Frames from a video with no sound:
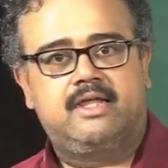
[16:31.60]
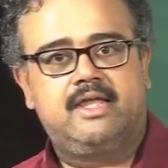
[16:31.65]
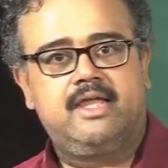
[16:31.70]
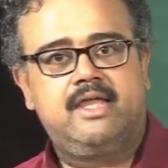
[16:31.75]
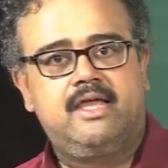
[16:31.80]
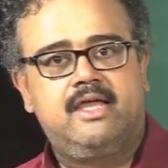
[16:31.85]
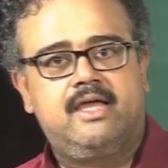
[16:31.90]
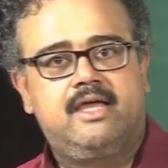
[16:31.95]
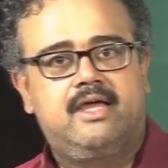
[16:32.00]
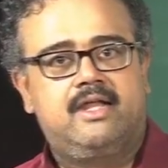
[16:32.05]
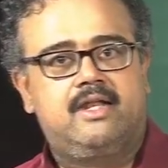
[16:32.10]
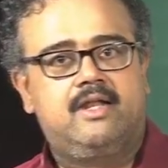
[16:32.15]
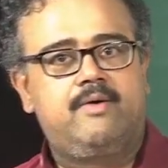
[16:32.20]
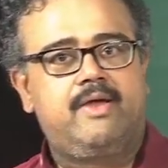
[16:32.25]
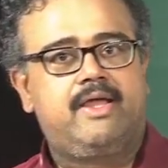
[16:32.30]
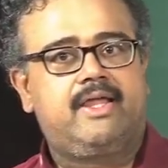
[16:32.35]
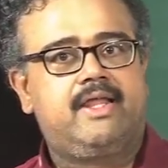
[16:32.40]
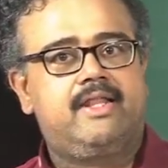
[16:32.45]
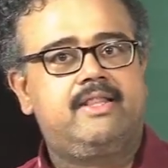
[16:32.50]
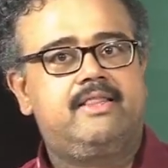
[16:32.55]
Okay.
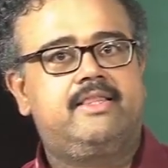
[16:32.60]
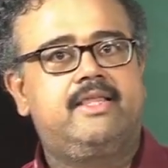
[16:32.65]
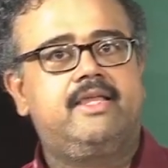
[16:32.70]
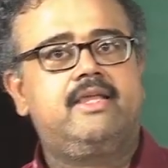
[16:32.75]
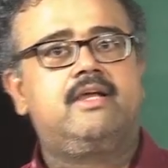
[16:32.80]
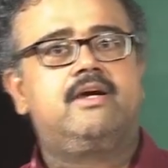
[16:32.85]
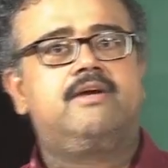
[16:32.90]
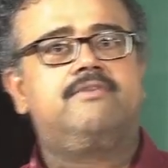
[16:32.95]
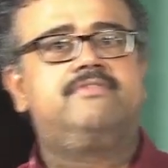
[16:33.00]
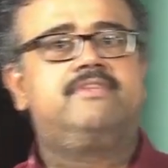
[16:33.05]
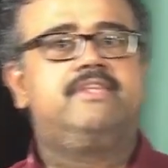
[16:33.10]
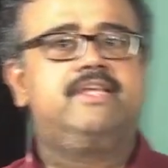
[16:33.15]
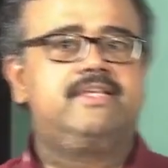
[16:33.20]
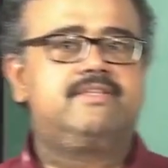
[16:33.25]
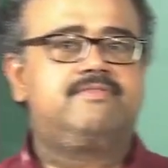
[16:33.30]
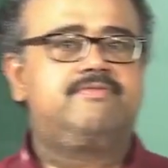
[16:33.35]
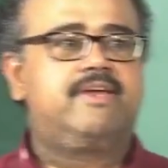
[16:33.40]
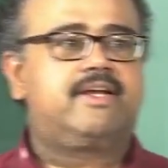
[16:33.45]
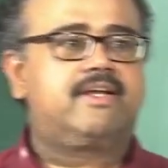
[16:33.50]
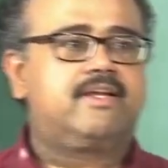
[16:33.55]
Now, I can think of
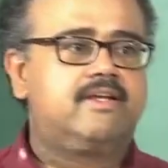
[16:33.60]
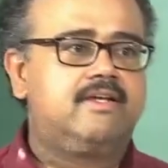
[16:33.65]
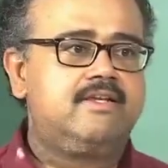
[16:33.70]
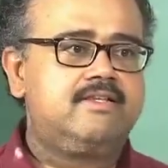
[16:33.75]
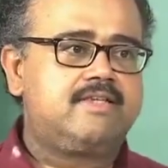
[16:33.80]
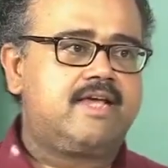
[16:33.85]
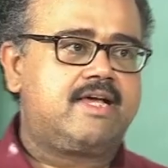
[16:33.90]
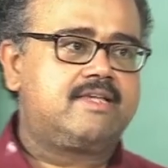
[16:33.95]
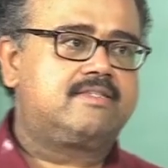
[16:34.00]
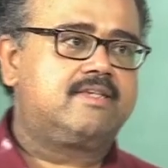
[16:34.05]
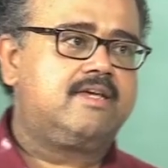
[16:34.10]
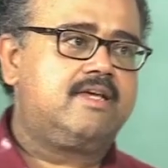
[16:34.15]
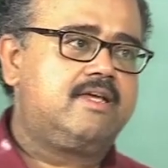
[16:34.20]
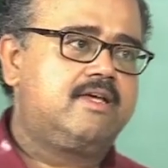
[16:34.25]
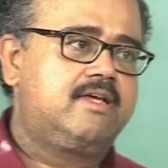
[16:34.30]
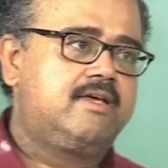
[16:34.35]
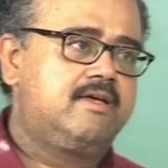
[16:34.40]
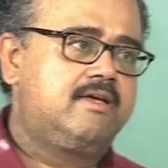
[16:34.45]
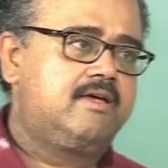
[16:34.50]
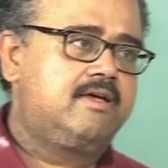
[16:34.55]
these vectors as a
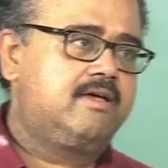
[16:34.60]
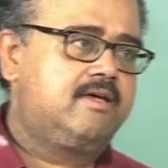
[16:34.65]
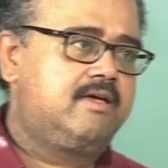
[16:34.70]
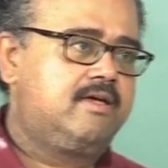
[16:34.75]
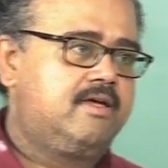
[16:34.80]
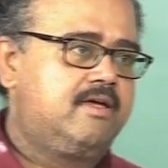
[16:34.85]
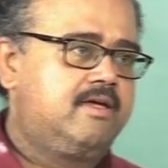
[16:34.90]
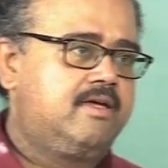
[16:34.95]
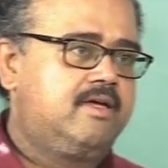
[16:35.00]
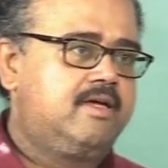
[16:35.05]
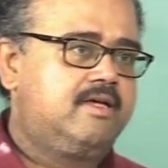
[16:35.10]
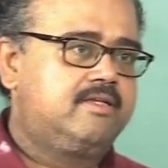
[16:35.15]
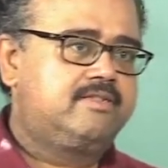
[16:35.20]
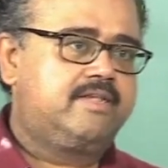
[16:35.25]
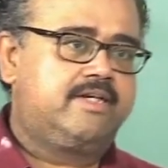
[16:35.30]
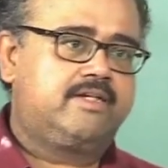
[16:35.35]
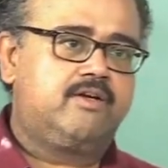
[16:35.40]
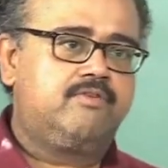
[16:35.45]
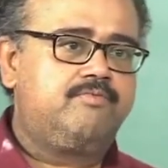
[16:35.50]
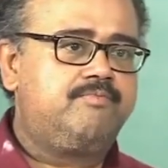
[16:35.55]

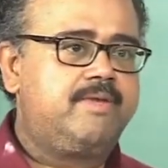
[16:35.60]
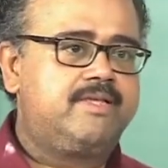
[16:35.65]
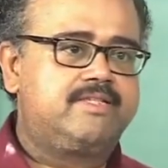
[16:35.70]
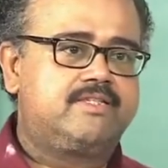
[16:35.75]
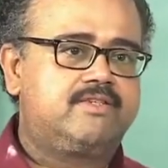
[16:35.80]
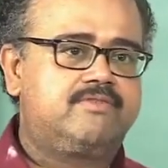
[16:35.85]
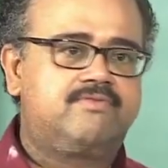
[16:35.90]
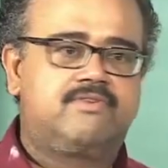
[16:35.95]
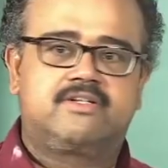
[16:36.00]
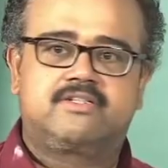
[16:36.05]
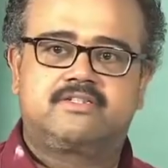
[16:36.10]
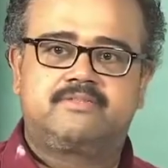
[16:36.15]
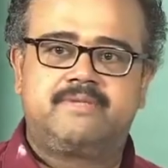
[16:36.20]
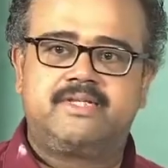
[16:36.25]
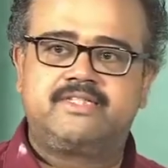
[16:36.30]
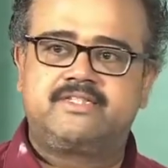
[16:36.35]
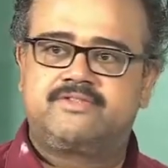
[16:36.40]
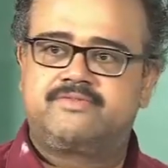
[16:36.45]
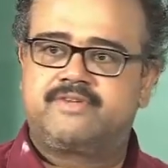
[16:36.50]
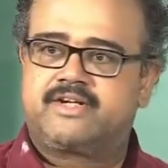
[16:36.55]
set of basis
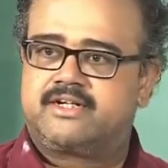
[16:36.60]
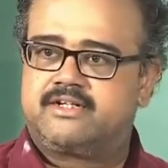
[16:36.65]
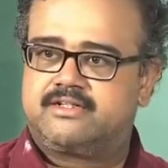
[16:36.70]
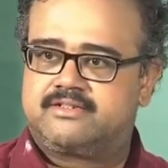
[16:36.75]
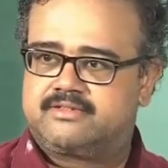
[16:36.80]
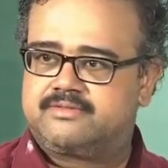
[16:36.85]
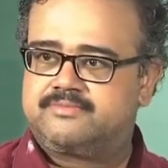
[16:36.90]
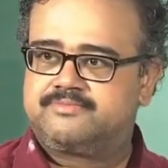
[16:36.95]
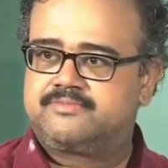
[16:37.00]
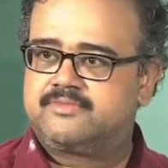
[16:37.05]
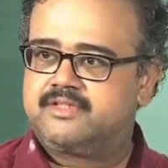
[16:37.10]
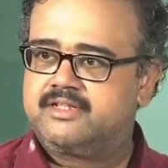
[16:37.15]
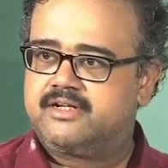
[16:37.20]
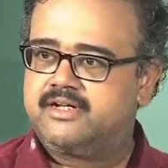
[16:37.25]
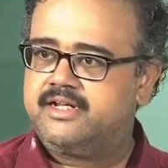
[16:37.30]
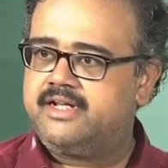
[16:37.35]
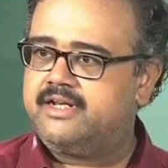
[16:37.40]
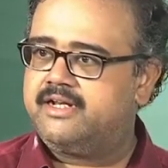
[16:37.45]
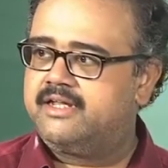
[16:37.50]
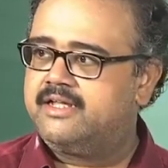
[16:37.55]
vectors,
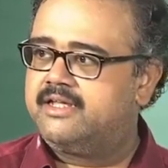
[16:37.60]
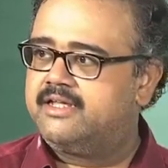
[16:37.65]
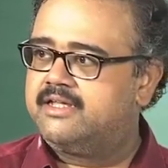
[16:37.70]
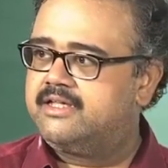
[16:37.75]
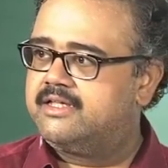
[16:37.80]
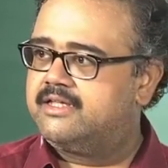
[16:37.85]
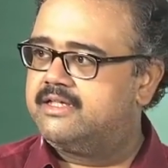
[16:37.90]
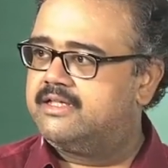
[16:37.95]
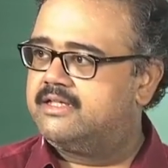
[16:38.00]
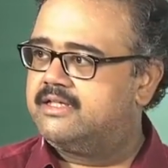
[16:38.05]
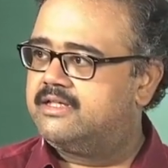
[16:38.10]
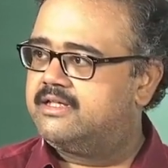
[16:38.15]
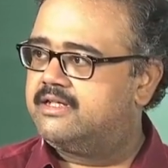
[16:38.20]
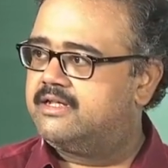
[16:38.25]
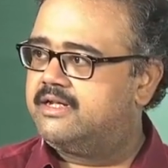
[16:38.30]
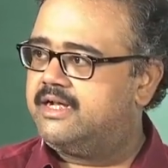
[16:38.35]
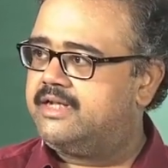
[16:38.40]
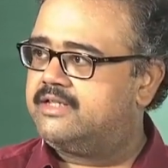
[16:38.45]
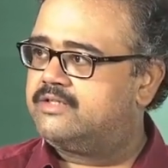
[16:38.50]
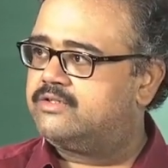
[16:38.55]
right.
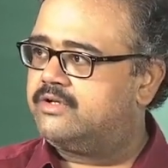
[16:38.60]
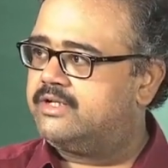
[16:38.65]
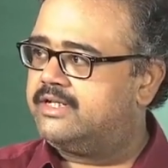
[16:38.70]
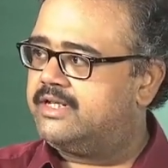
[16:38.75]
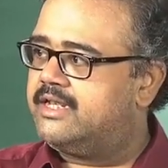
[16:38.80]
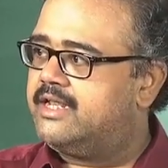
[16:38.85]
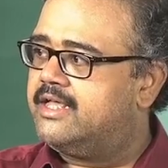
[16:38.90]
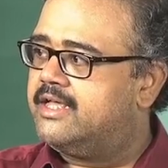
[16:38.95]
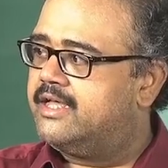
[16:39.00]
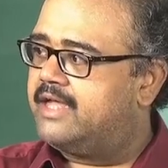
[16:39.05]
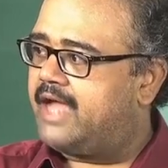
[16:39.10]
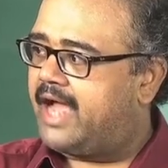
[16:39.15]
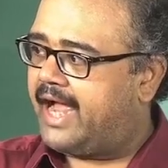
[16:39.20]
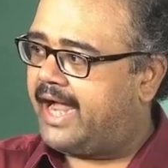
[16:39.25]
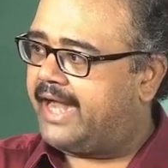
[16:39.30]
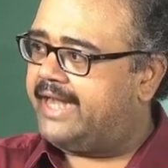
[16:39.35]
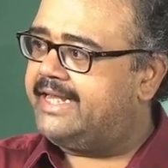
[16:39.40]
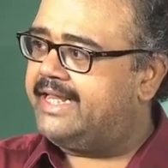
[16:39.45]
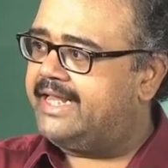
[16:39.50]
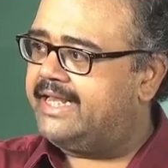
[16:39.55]
Right. So,
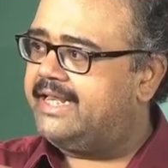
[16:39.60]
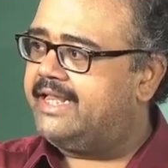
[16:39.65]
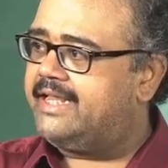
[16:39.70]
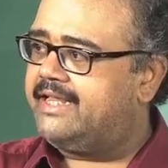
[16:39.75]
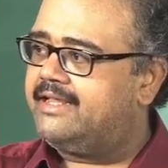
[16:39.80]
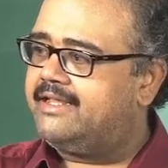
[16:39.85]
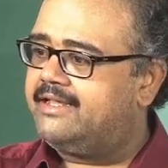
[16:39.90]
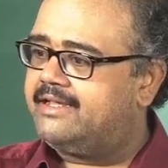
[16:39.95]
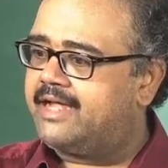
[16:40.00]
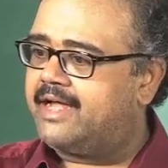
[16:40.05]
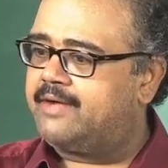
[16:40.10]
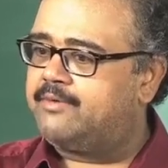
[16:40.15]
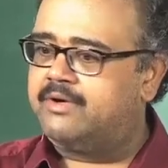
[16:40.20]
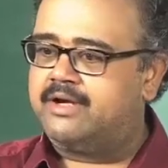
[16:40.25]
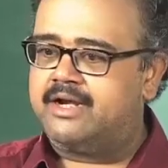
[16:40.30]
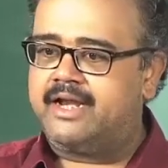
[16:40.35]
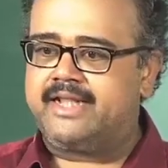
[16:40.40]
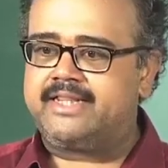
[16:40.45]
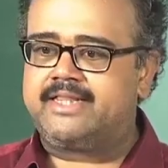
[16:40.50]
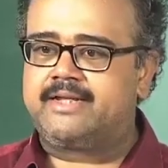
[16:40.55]
ideally I
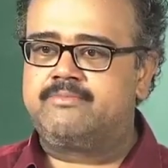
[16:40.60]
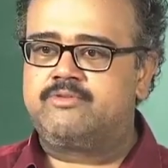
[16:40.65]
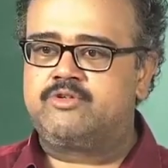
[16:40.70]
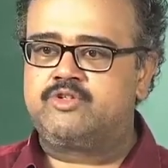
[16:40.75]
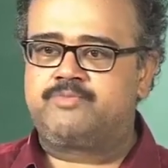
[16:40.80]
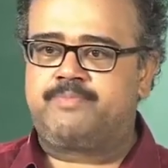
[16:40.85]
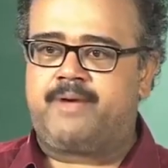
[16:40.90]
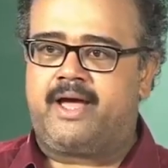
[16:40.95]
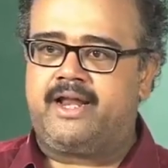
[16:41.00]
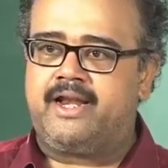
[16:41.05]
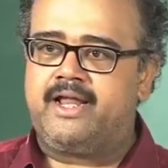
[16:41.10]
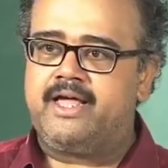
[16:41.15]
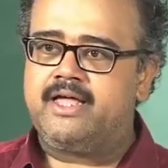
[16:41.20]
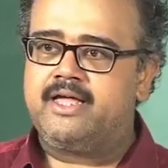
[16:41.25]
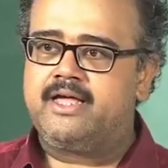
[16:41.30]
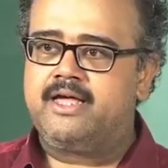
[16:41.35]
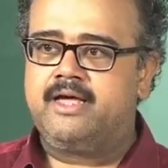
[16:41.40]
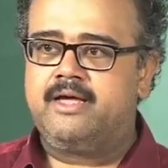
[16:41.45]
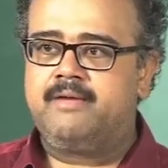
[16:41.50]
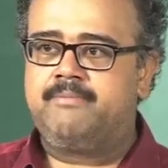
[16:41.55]
would like them to span
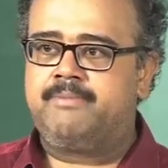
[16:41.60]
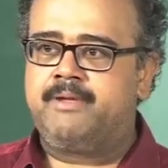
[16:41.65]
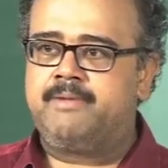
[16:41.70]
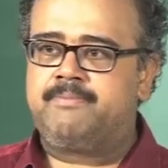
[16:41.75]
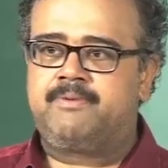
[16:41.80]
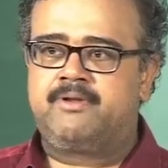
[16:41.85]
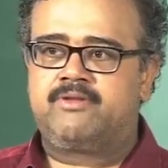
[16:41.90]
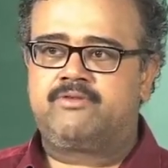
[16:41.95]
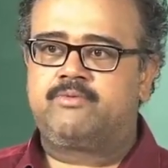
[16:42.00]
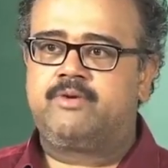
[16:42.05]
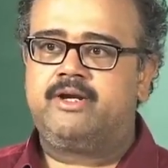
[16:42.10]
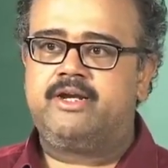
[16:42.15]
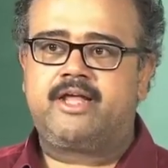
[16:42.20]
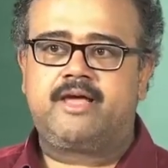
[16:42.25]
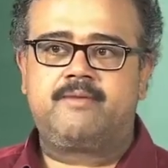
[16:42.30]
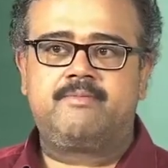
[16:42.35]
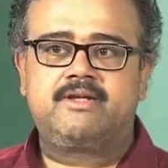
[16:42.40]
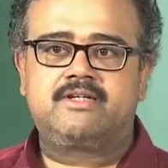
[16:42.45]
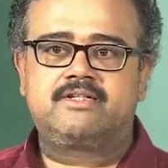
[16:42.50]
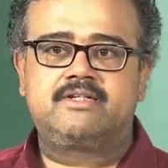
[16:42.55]
a p plus 1
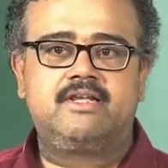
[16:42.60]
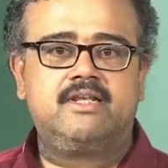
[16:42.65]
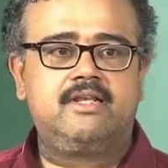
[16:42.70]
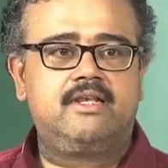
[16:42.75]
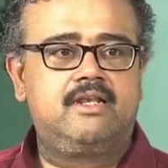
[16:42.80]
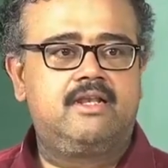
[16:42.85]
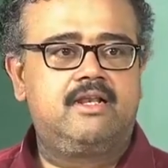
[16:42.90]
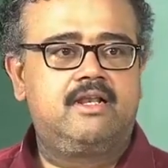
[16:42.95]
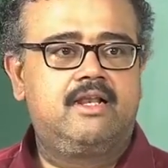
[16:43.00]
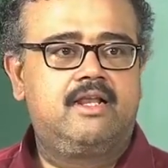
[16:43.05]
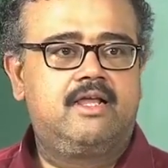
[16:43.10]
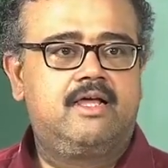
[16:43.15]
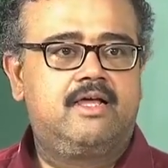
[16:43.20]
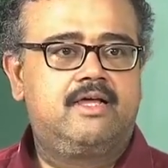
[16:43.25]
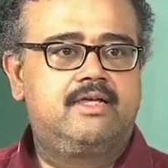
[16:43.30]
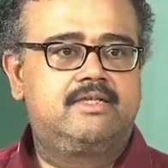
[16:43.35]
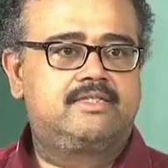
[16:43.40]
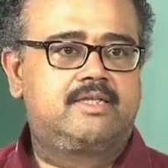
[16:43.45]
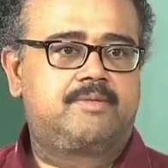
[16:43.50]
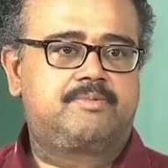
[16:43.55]
dimensional
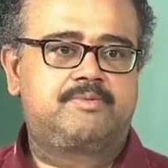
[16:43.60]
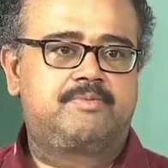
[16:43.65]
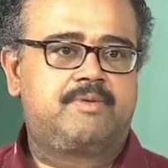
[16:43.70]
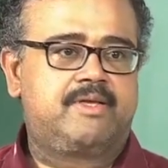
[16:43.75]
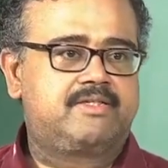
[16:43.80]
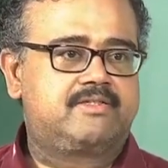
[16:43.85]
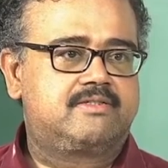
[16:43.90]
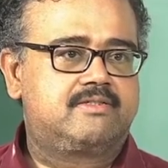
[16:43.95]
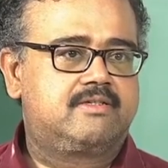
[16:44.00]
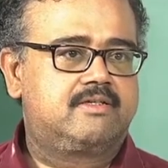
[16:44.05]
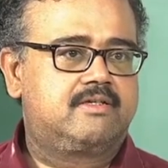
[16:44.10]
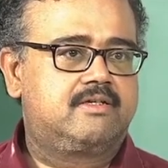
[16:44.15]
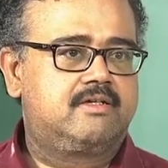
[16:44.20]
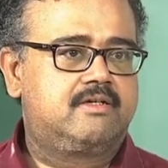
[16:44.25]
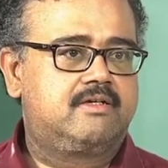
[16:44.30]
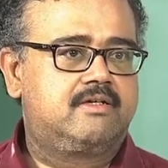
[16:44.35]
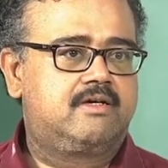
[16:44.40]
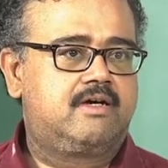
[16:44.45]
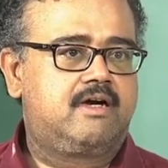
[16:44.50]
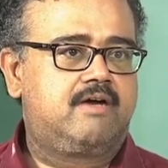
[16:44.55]
subspace
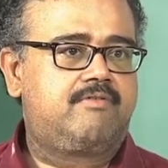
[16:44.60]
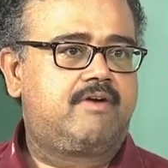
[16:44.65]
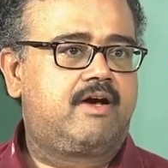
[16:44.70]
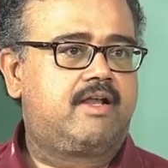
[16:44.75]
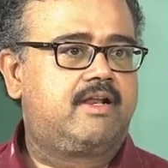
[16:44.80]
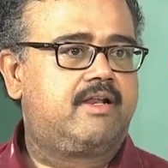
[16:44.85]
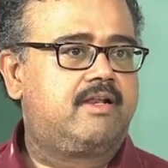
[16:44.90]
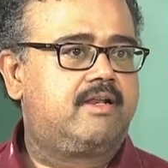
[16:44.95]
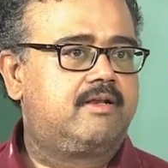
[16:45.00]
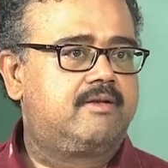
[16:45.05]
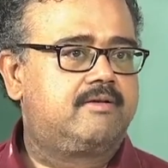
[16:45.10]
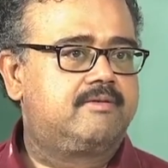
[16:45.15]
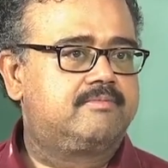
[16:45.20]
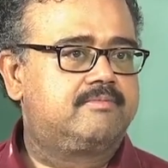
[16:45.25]
of Rn.